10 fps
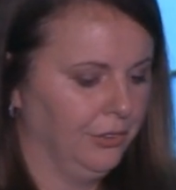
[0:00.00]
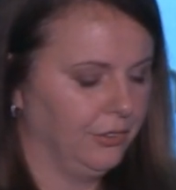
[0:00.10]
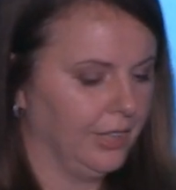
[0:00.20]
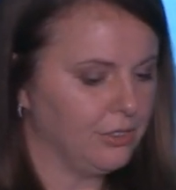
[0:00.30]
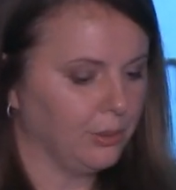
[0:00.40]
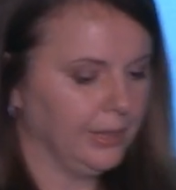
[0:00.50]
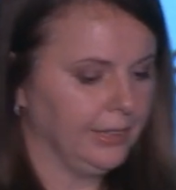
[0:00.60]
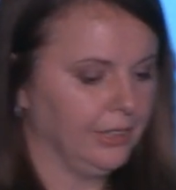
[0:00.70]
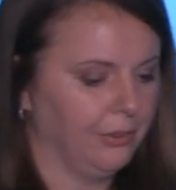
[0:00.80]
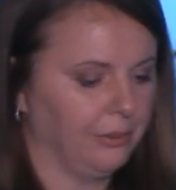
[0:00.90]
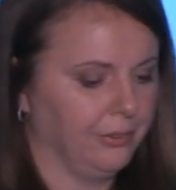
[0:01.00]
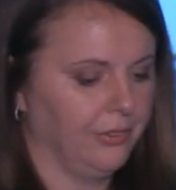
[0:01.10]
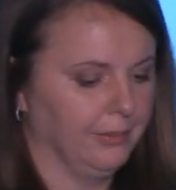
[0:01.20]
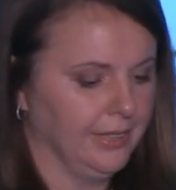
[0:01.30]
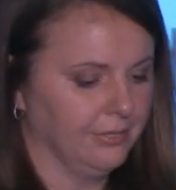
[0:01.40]
So let's quickly go through
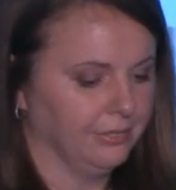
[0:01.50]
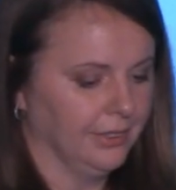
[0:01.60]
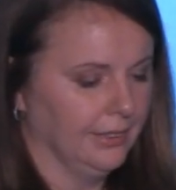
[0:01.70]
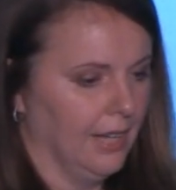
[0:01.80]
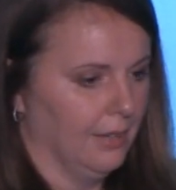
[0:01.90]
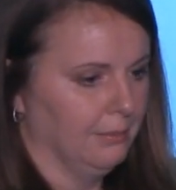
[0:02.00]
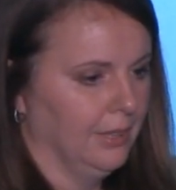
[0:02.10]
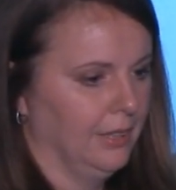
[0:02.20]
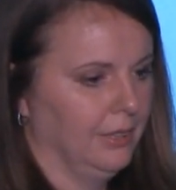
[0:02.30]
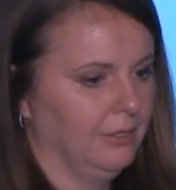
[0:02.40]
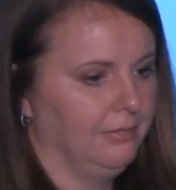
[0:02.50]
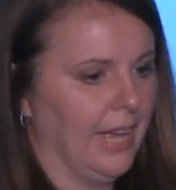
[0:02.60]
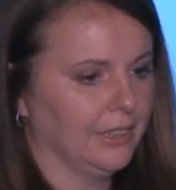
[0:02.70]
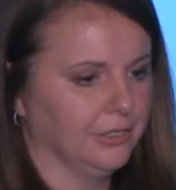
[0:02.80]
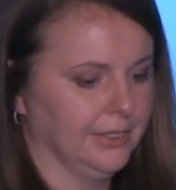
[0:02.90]
some of the different
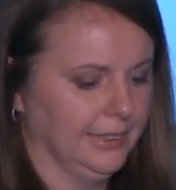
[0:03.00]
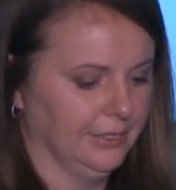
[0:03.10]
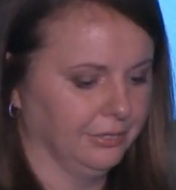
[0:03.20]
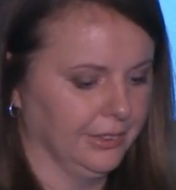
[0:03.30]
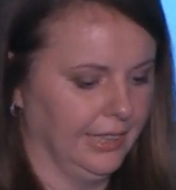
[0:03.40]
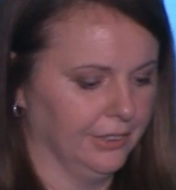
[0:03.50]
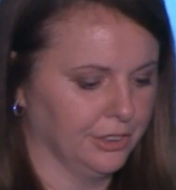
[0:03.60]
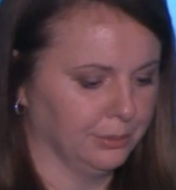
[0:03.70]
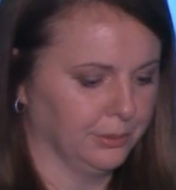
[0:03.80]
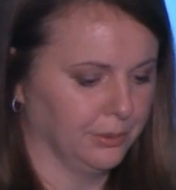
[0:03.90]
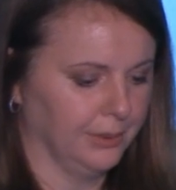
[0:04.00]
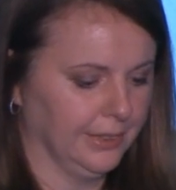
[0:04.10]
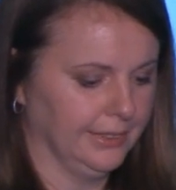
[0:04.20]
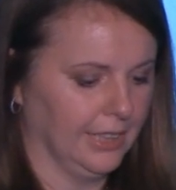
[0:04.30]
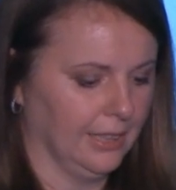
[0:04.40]
factors at different layers. We'll
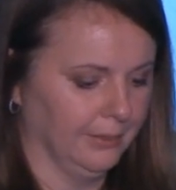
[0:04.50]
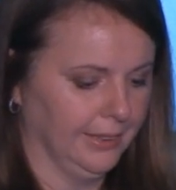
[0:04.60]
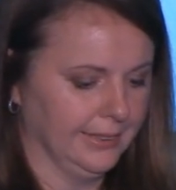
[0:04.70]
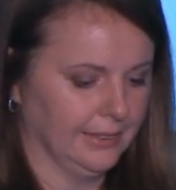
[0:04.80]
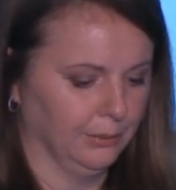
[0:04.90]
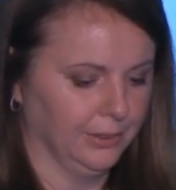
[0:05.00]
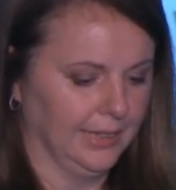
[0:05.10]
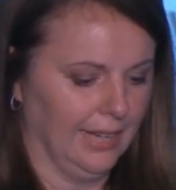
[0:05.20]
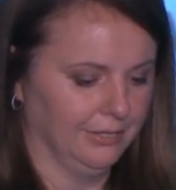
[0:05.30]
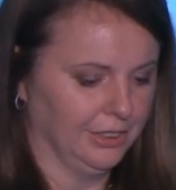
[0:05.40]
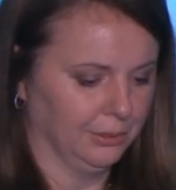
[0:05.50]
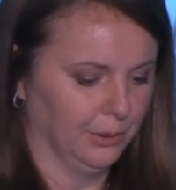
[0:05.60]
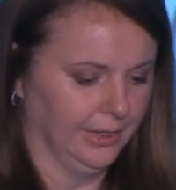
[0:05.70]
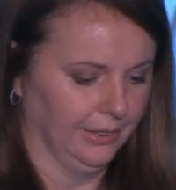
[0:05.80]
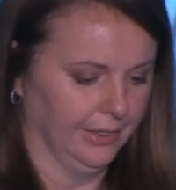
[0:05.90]
quickly talk about this and then we'll dive into
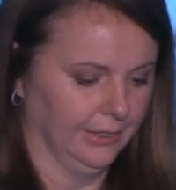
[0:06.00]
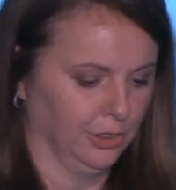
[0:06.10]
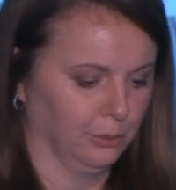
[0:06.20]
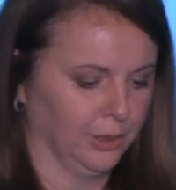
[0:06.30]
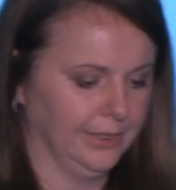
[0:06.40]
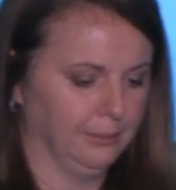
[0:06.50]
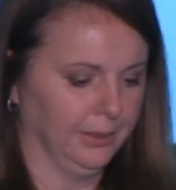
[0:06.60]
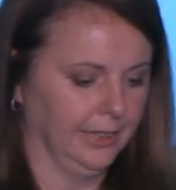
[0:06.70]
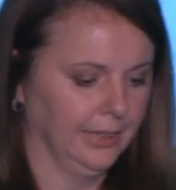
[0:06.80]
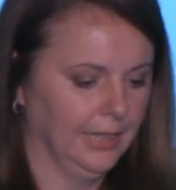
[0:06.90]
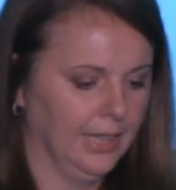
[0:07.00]
one area a little more deeply.